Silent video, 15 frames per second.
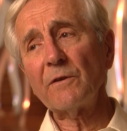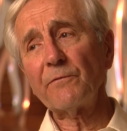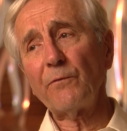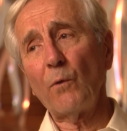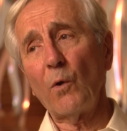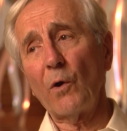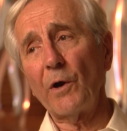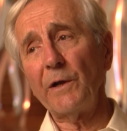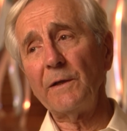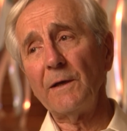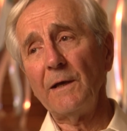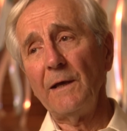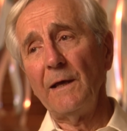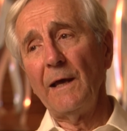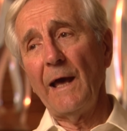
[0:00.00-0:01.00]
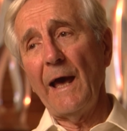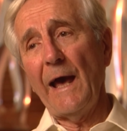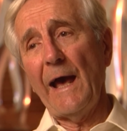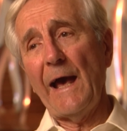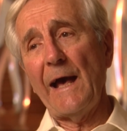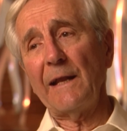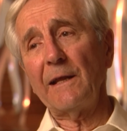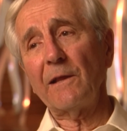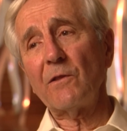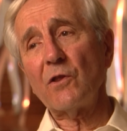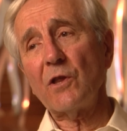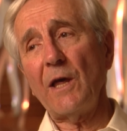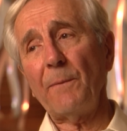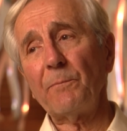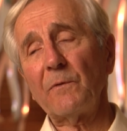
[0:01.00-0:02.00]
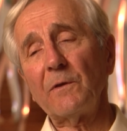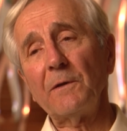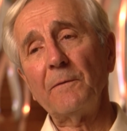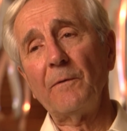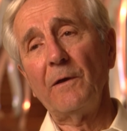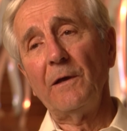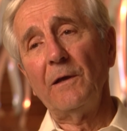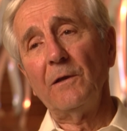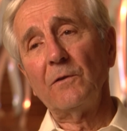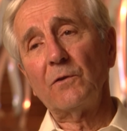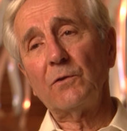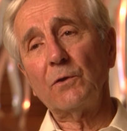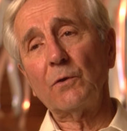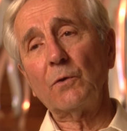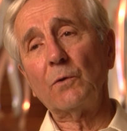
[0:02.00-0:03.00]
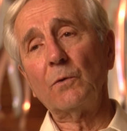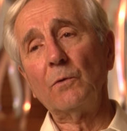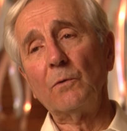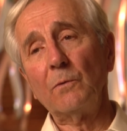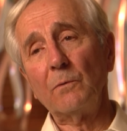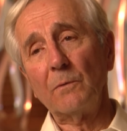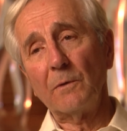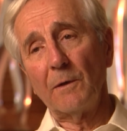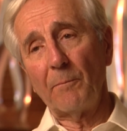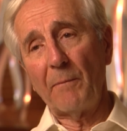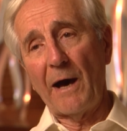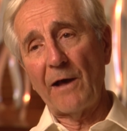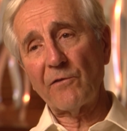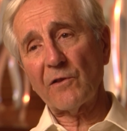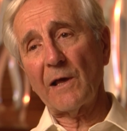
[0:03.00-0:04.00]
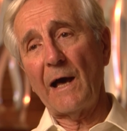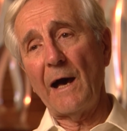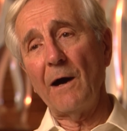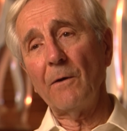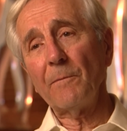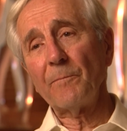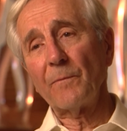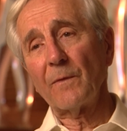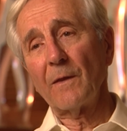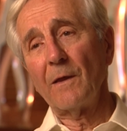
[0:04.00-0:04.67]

Ford had it shipped to Moscow